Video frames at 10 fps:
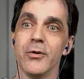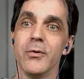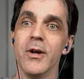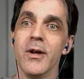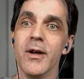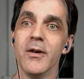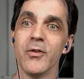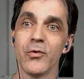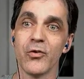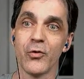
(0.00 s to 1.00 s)
So
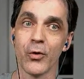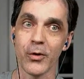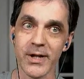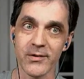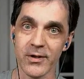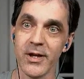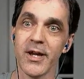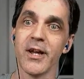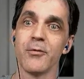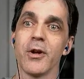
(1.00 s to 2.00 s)
story is king,
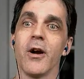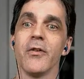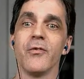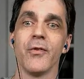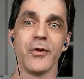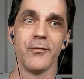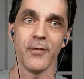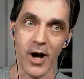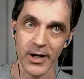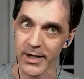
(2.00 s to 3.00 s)
regardless of whether you're
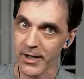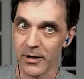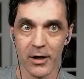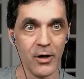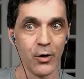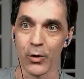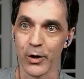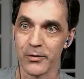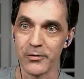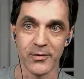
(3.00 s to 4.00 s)
vlogging or you're
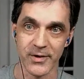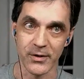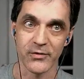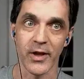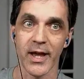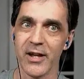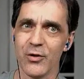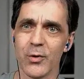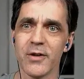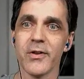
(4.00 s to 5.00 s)
doing videos like I do,
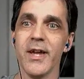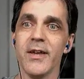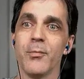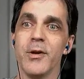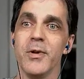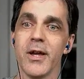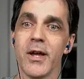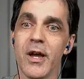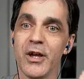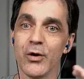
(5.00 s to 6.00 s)
whatever the case may be,
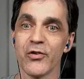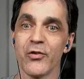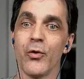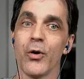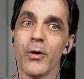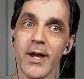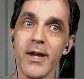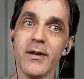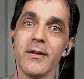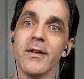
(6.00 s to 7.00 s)
your story
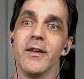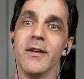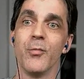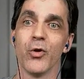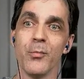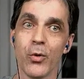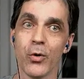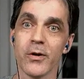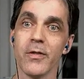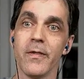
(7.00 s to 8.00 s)
is more
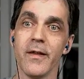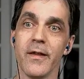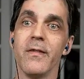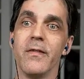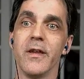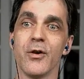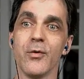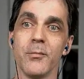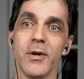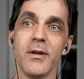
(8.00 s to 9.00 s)
important than the
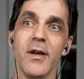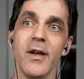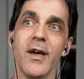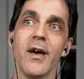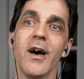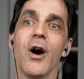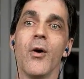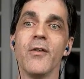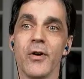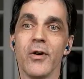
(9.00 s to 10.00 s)
equipment.
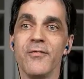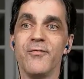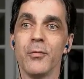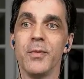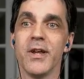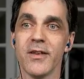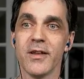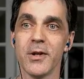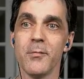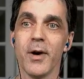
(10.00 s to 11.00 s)
However, if you're being limited
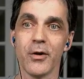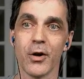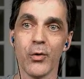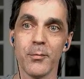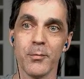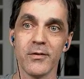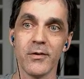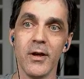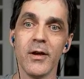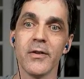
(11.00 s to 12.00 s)
by your equipment,
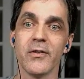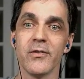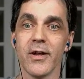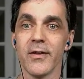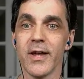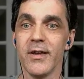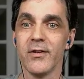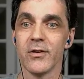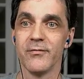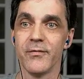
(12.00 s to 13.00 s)
let's say in the case
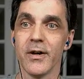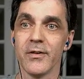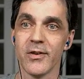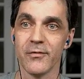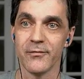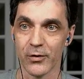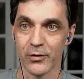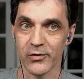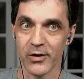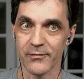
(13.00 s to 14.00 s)
of a cell phone, your
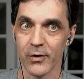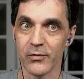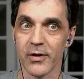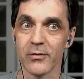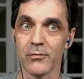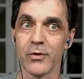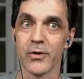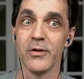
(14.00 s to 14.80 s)
cell phone doesn't really shoot